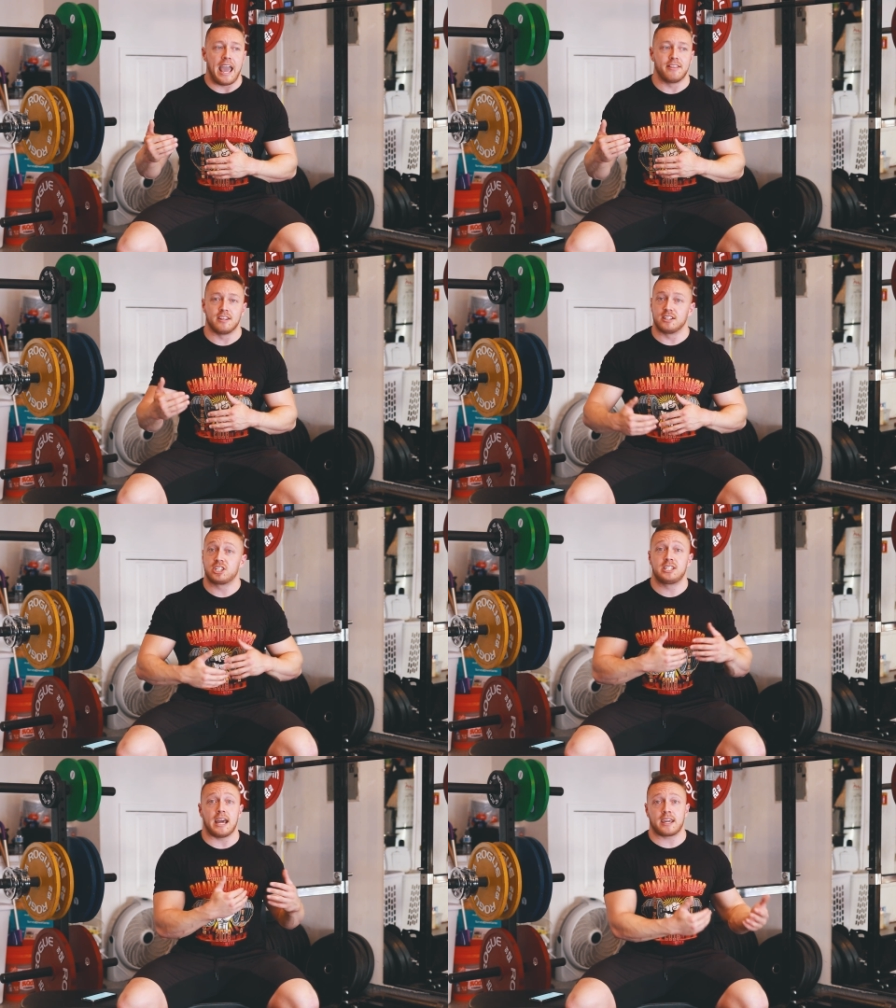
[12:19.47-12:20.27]
And then
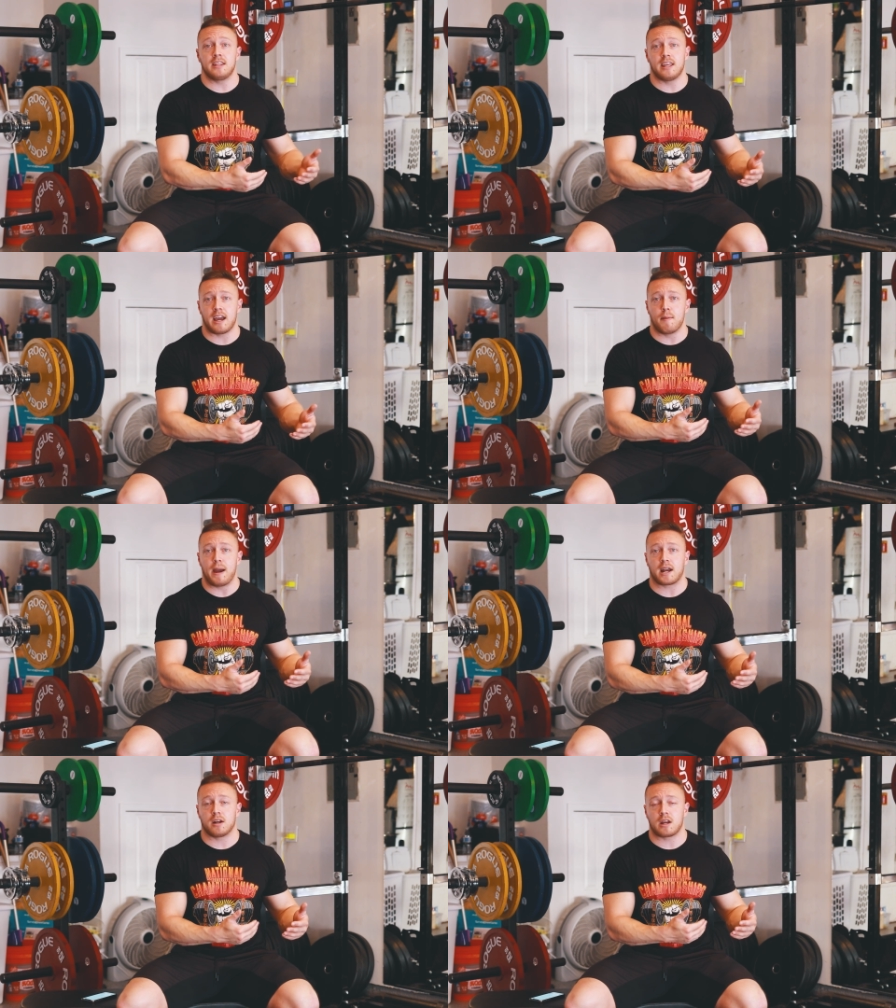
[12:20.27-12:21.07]
the second they got
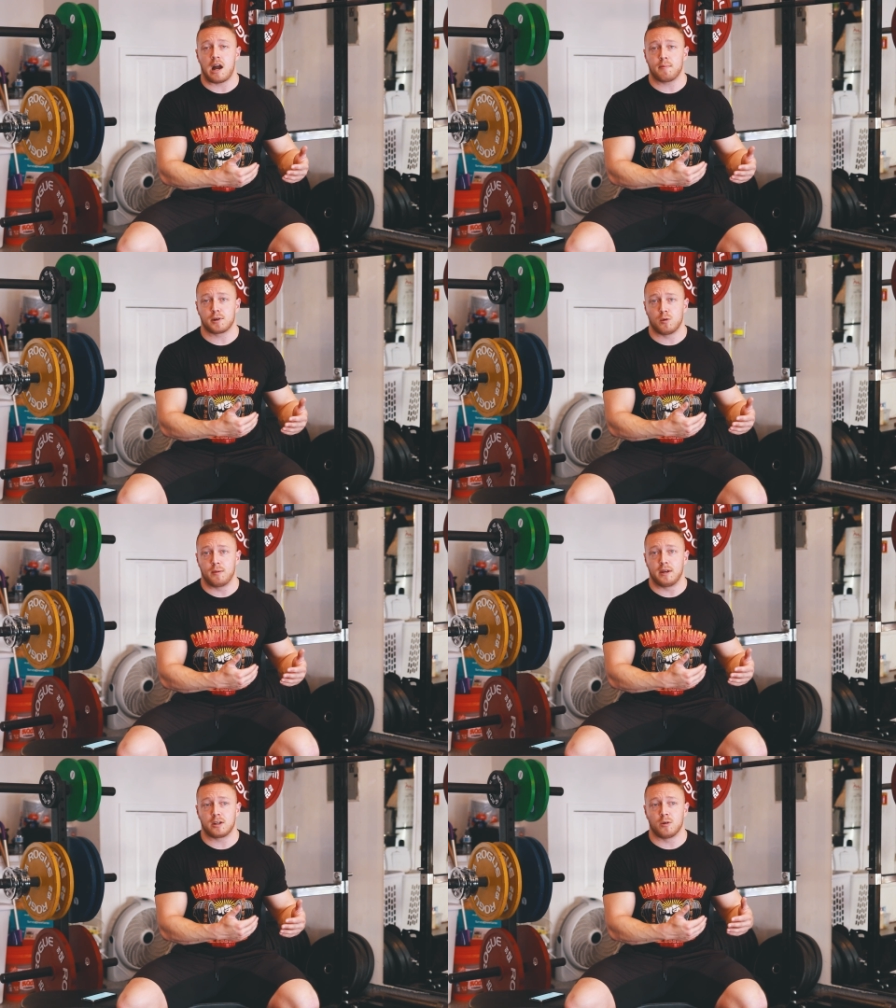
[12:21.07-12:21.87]
back on comp
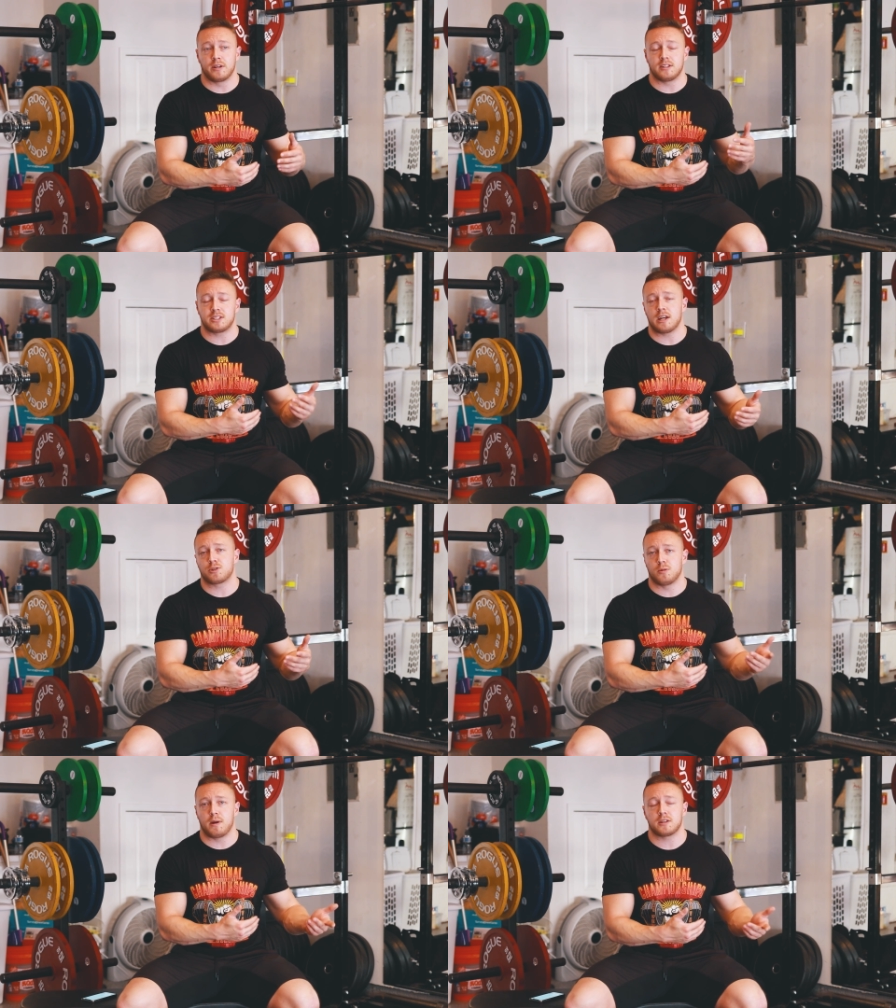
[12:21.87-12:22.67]
equipment, going to
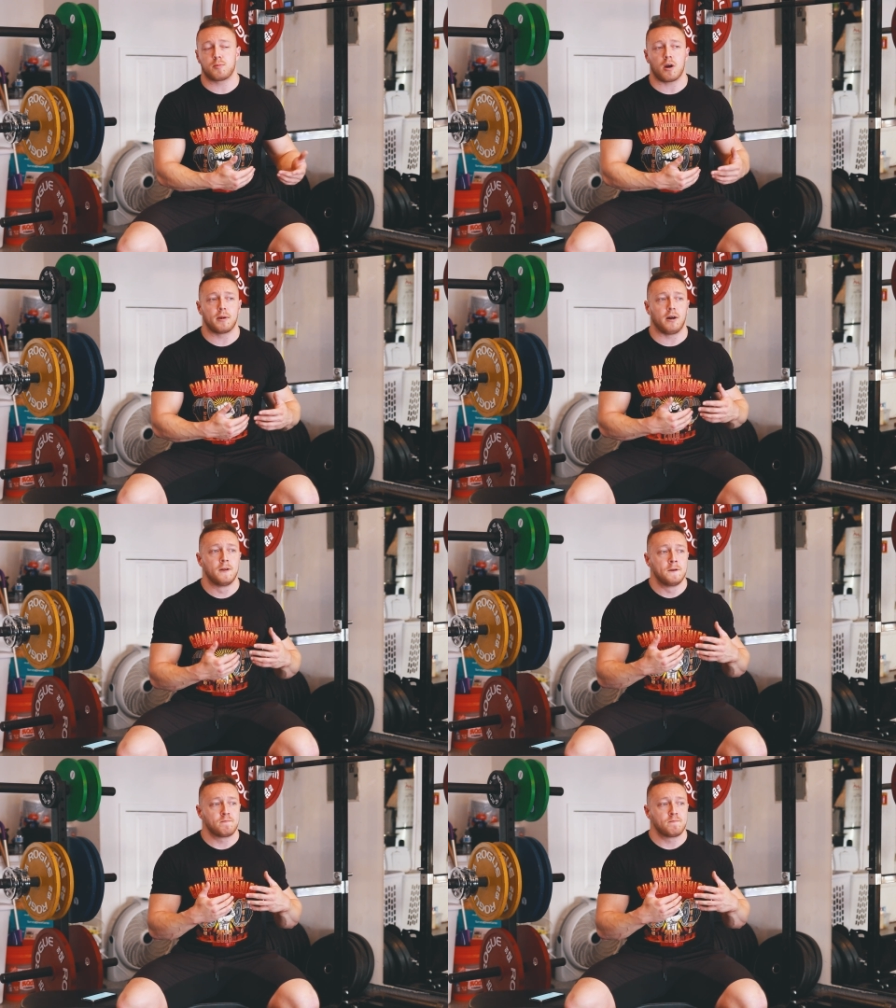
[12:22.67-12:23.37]
Central Boss Barbell,